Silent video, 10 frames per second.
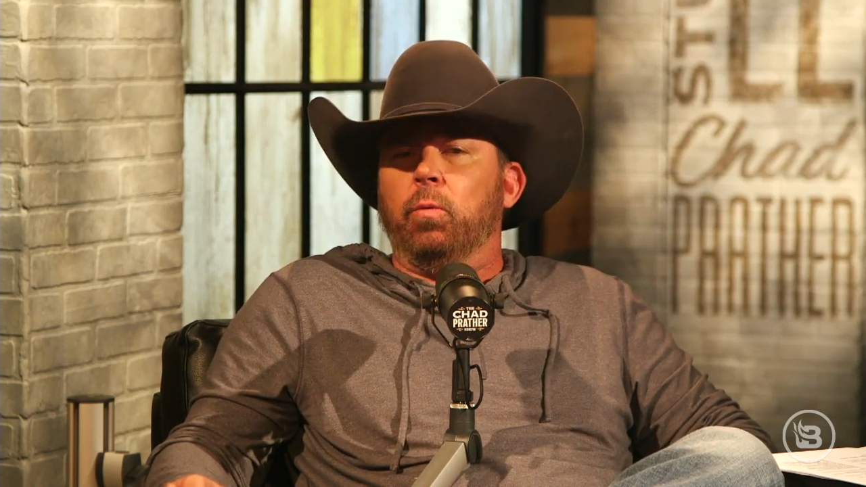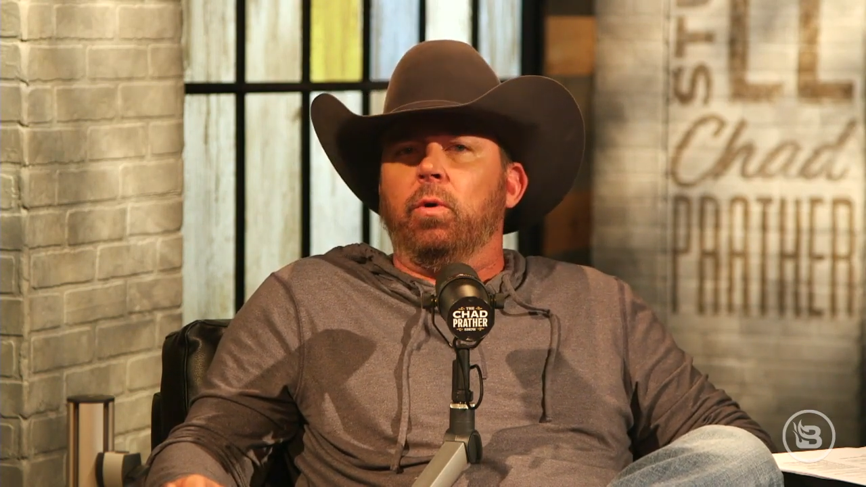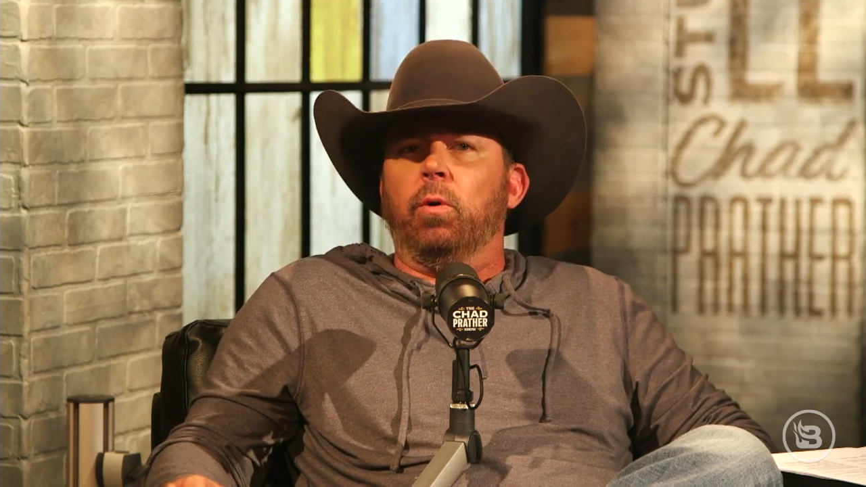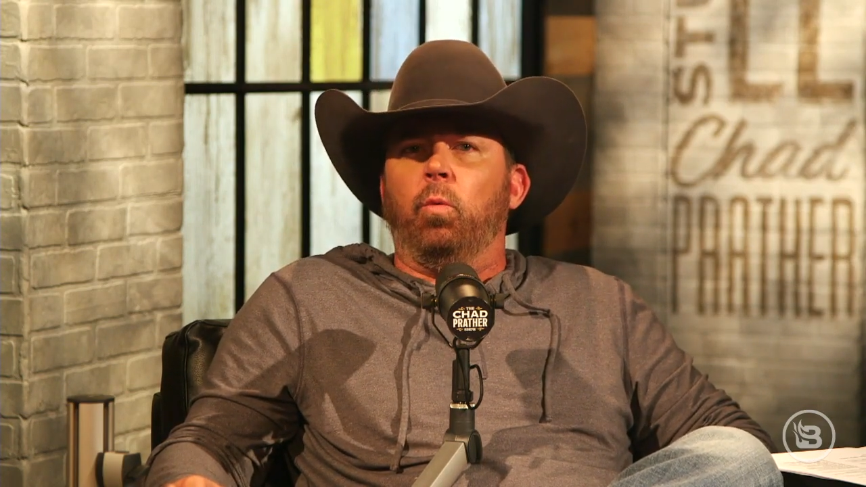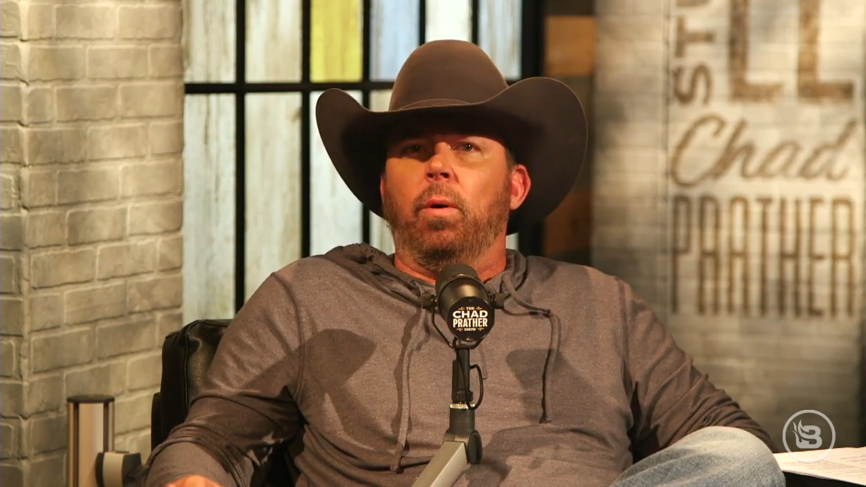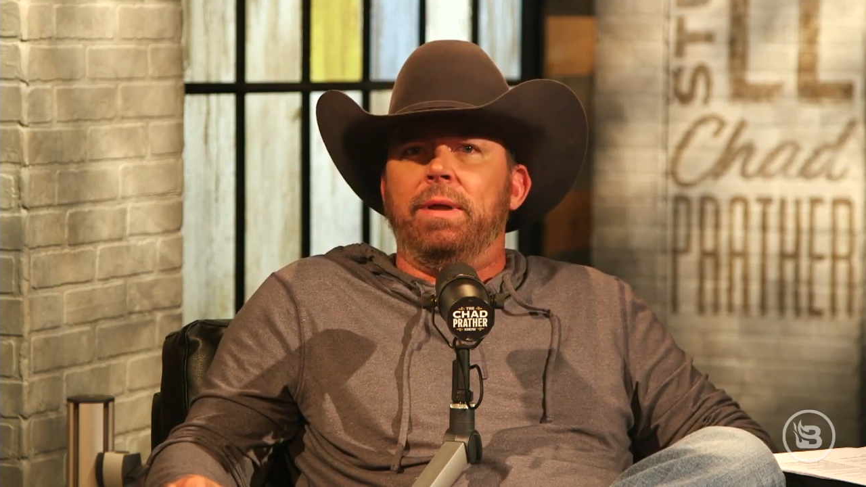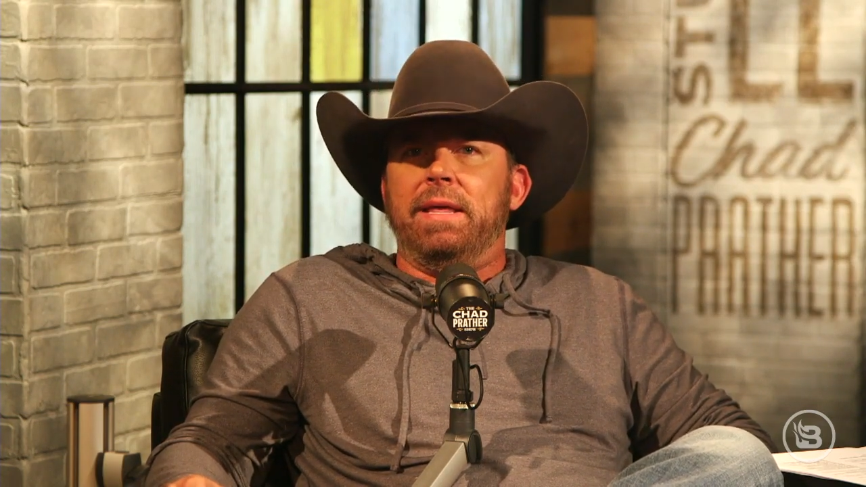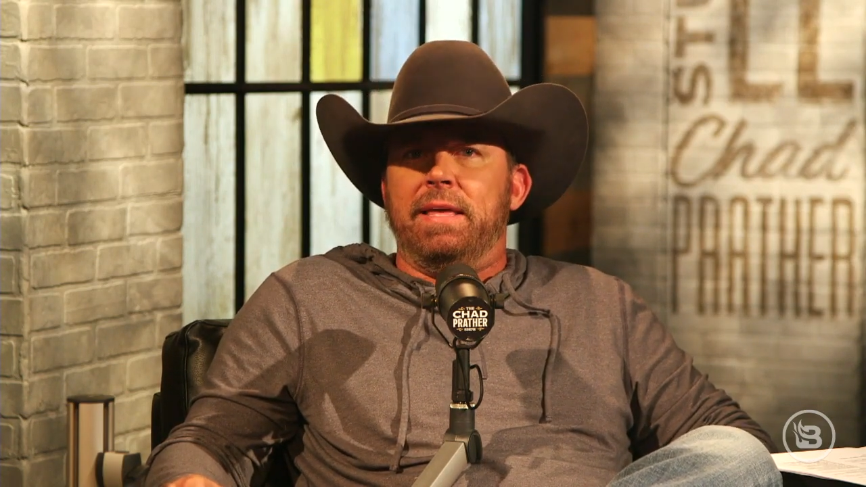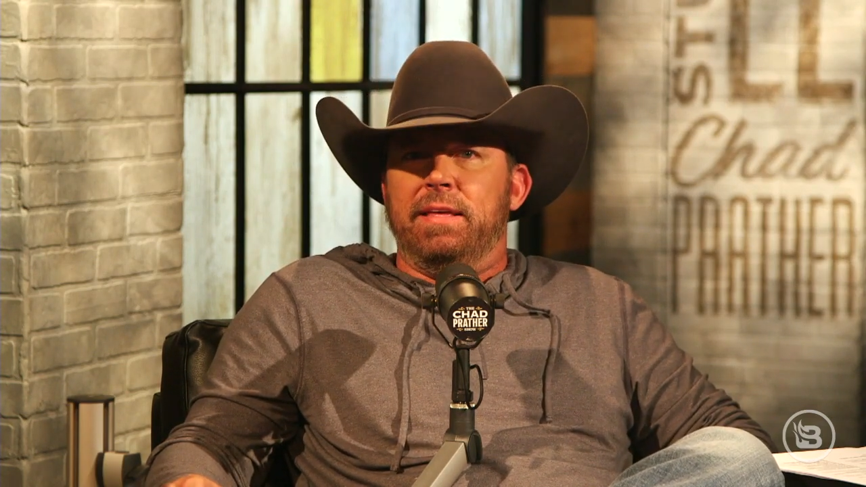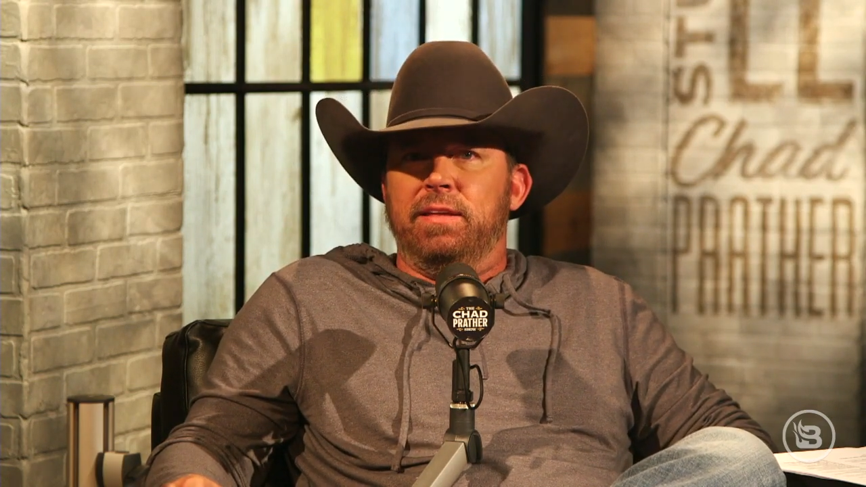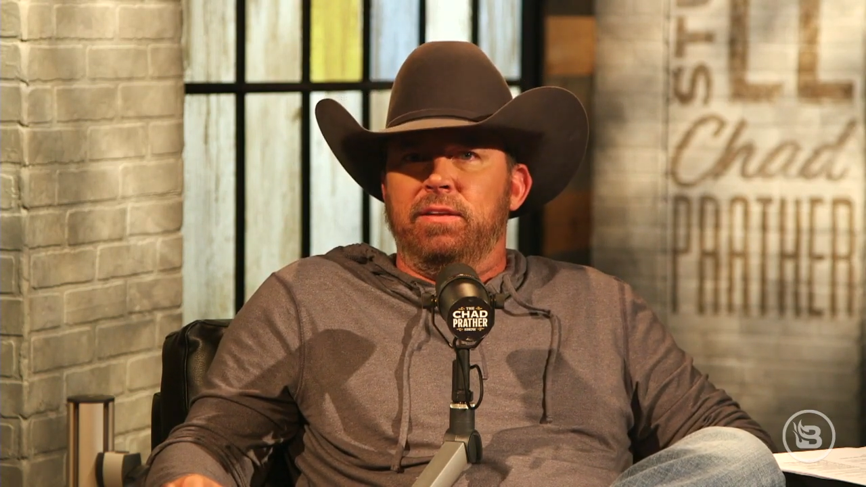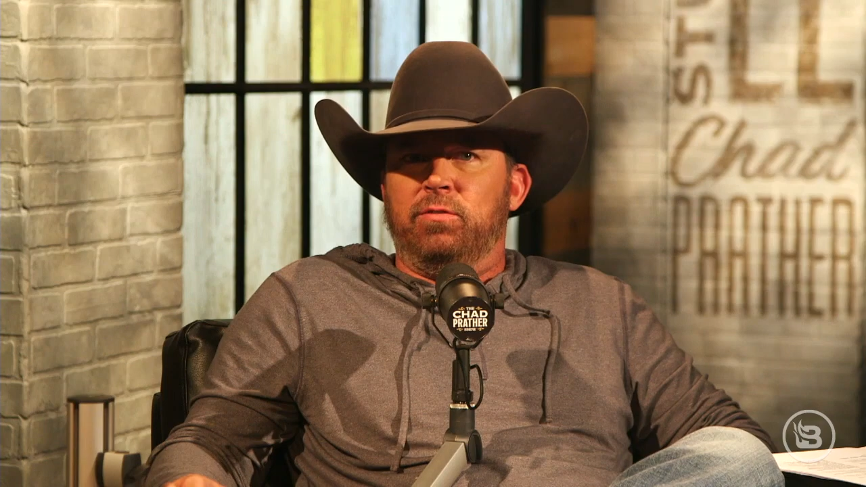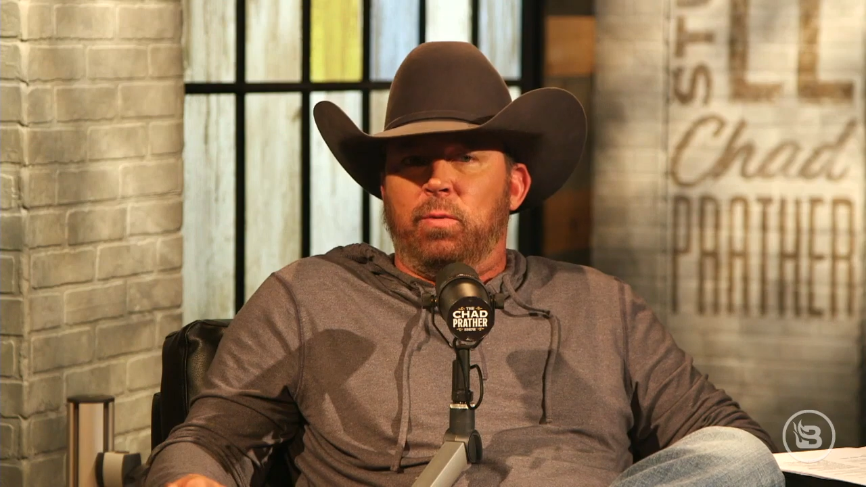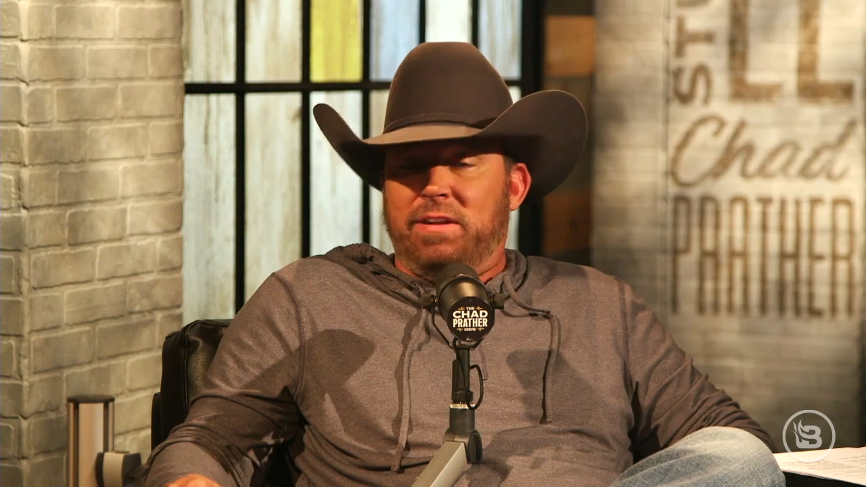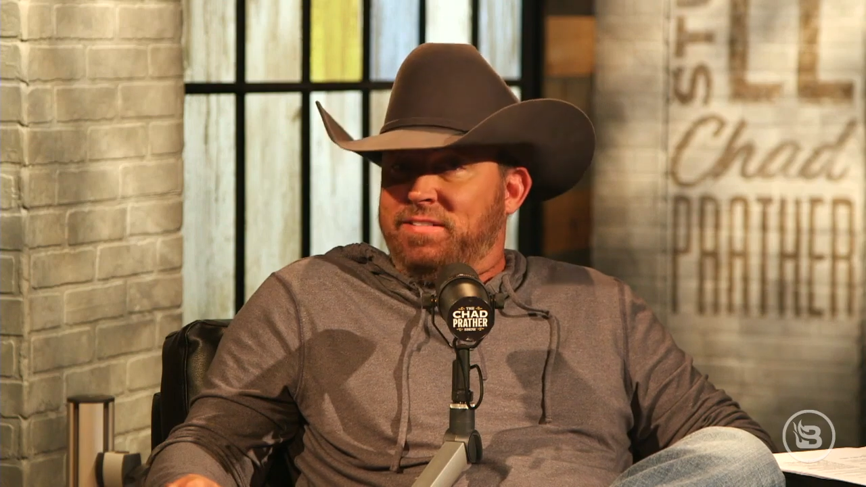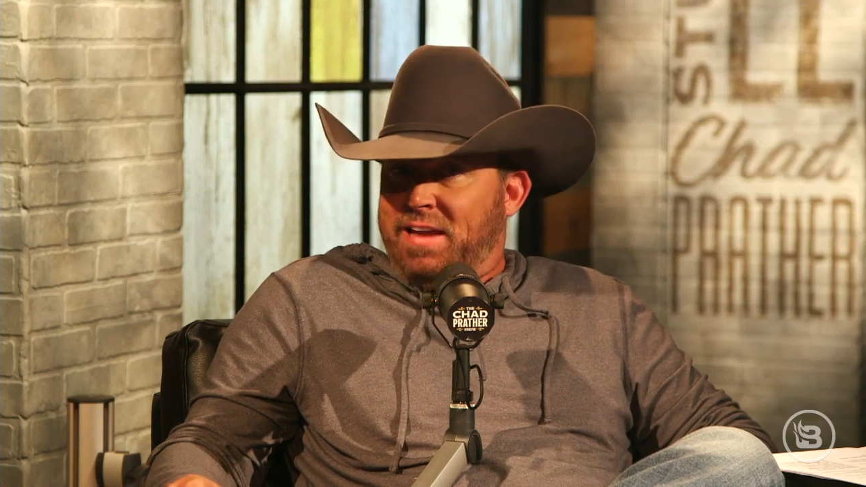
on what a woman is when it's